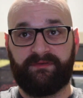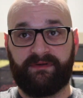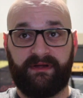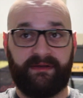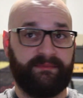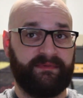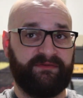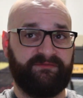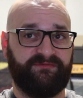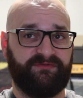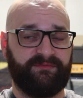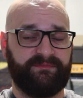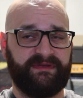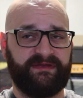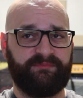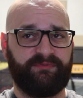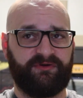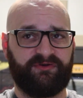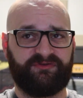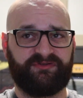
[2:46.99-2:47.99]
I mean, for
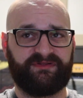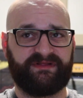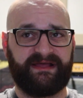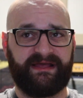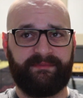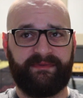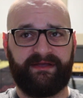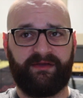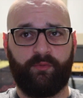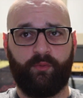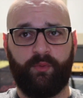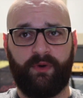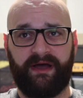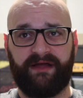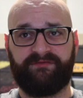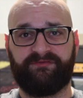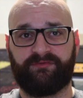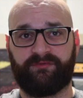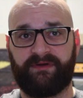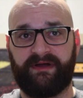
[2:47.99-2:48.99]
me personally, I make a
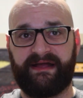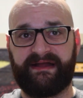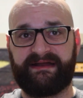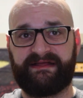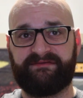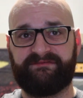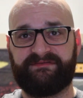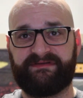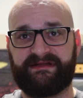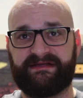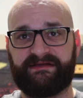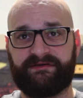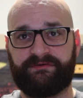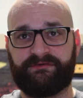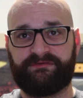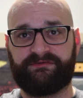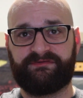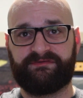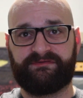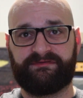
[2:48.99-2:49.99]
wide variety of
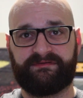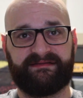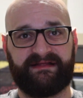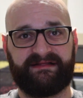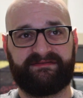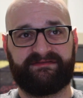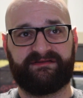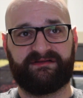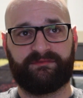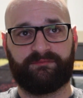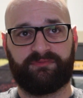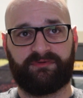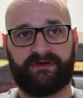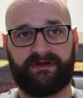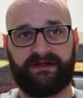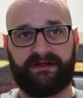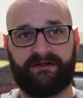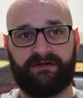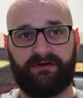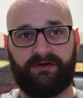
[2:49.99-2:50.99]
videos. That's gonna
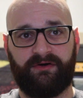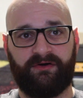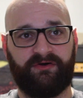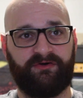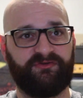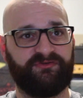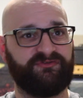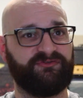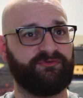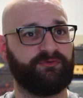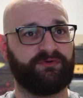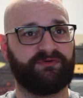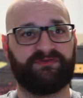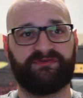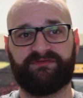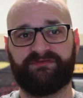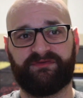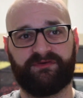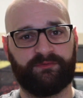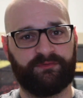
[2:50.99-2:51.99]
bring all
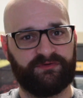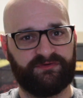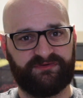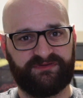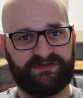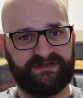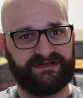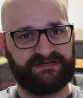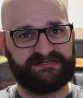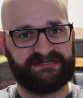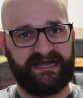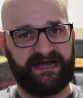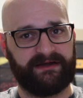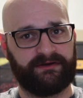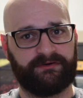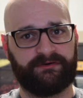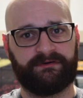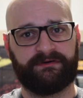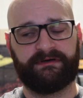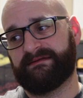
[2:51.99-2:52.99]
sorts of viewers to the
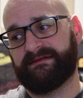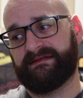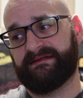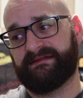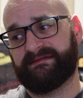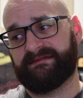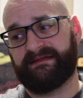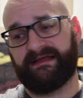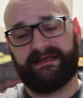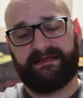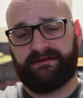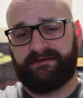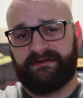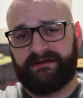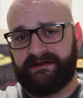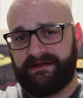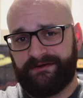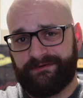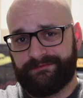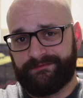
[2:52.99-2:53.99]
channel. You like it or
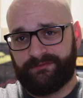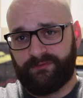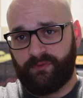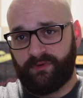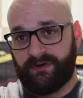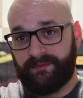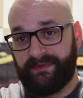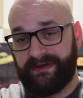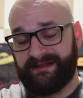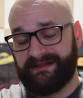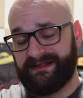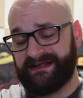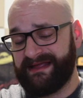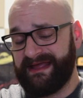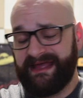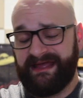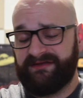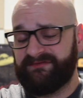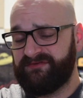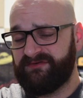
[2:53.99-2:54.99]
you don't, or you might like
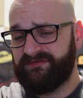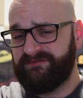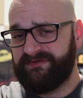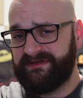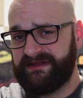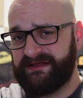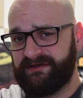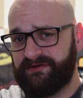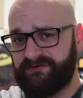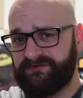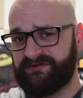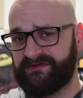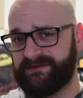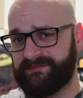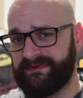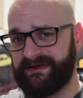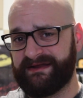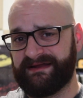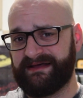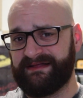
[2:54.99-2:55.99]
a handful of videos and
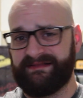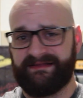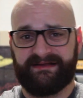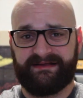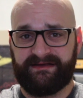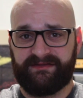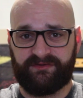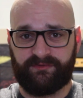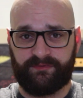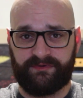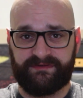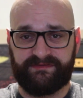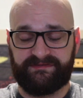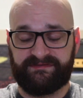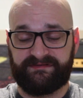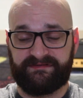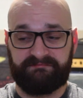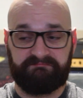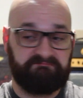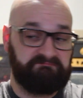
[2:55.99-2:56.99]
you might not like other
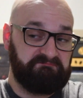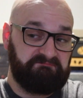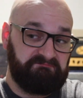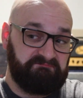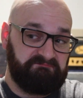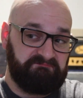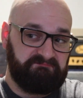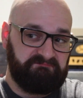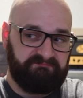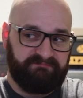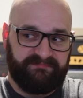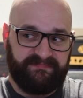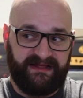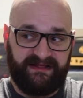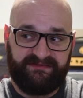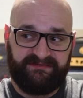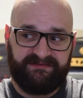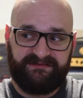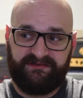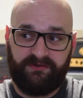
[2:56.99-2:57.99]
ones, and
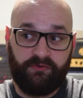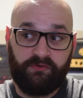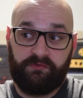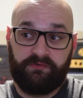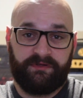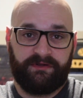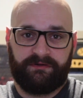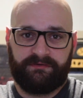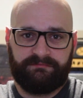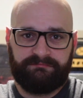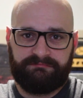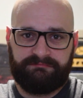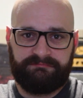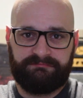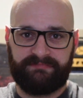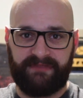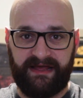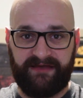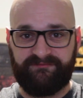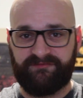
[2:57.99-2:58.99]
that's cool.
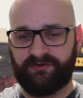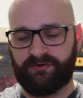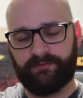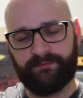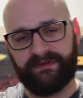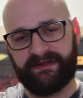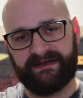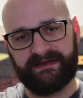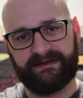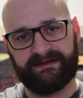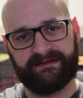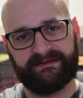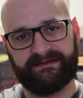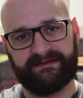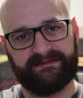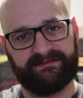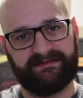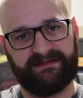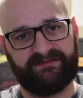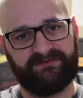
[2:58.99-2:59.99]
Have your opinion,
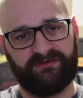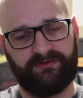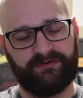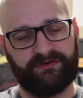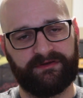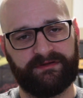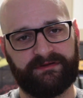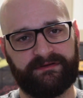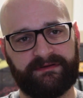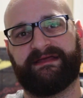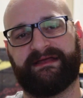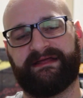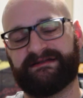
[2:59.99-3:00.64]
and that's all good.